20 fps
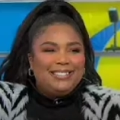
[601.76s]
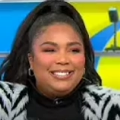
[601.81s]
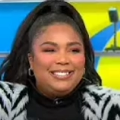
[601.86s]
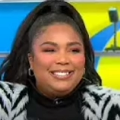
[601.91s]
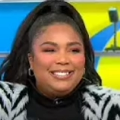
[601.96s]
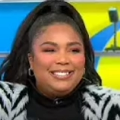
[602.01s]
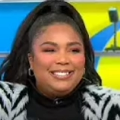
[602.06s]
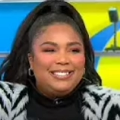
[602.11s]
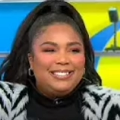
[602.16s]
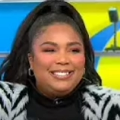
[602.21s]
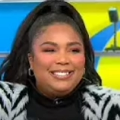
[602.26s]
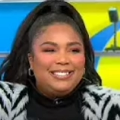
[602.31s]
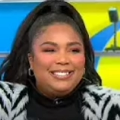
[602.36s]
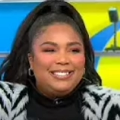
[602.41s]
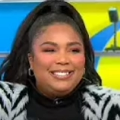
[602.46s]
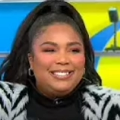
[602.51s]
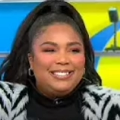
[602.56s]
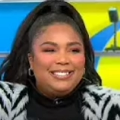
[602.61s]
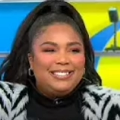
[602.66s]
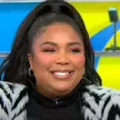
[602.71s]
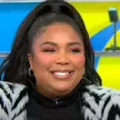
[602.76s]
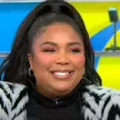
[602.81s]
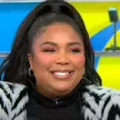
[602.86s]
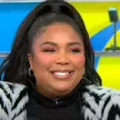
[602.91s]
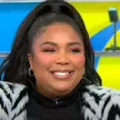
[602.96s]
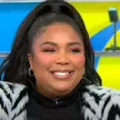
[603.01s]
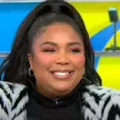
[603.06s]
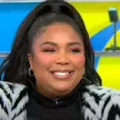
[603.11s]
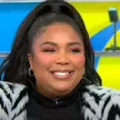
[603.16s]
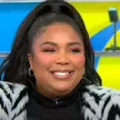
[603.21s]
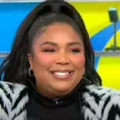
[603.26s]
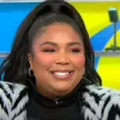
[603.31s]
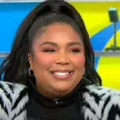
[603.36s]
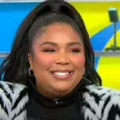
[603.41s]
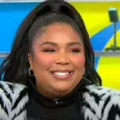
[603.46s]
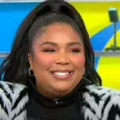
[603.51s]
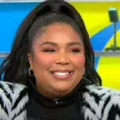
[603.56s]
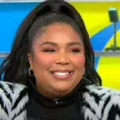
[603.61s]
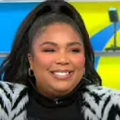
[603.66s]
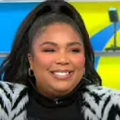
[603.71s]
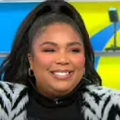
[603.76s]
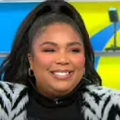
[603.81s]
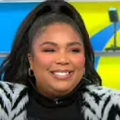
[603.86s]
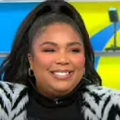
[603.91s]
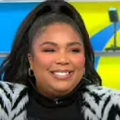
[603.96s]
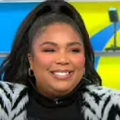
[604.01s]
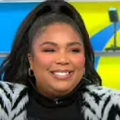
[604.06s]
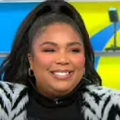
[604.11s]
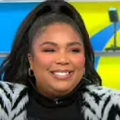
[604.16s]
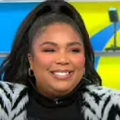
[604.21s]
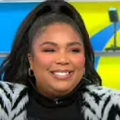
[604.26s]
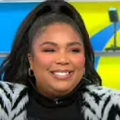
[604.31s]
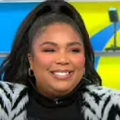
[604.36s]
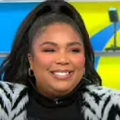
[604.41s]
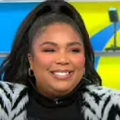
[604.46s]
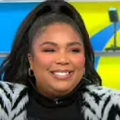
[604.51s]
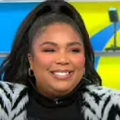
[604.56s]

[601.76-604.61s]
(no one is talking)